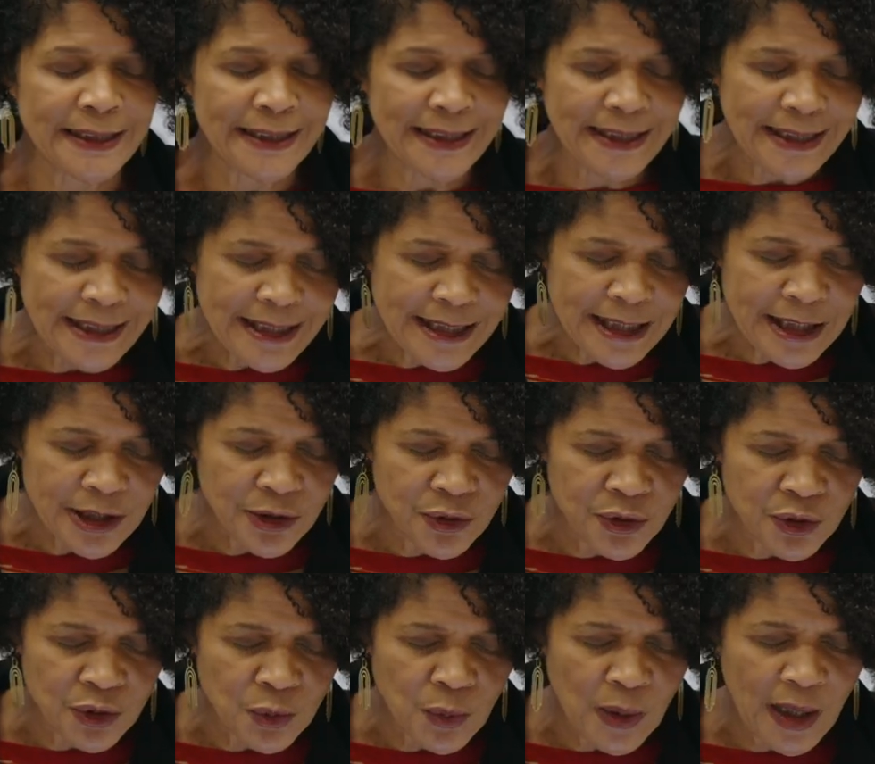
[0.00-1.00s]
key
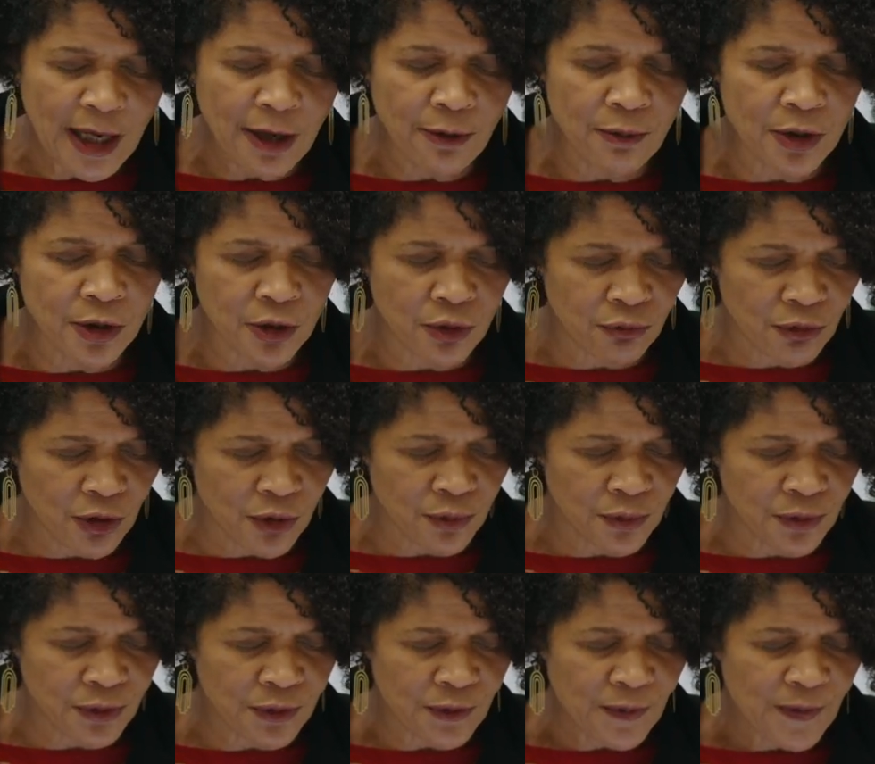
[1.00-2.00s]
to our
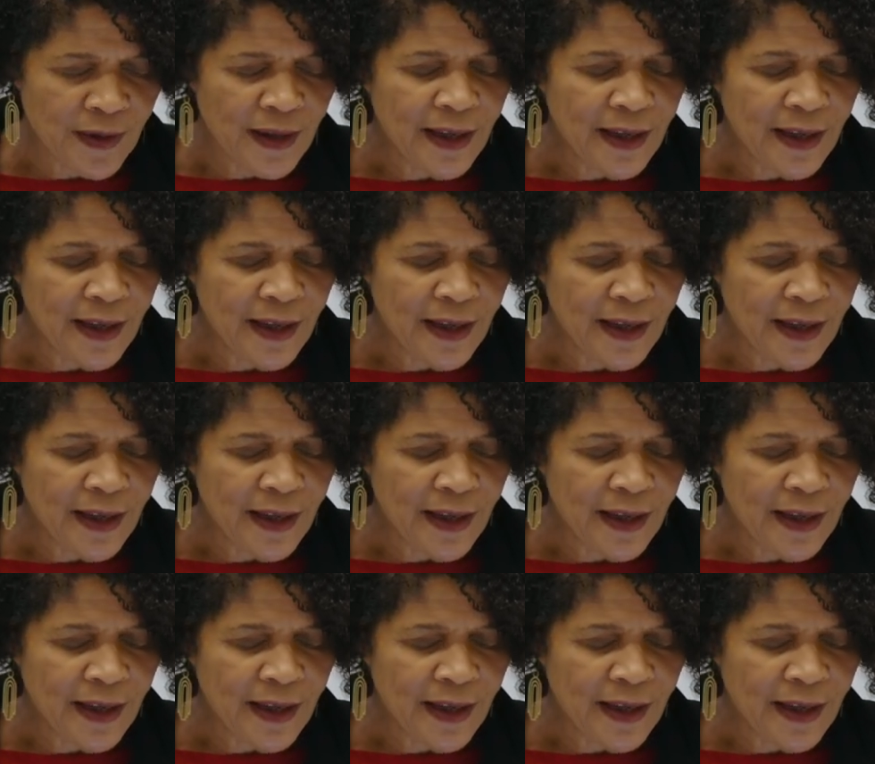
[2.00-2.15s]
growth,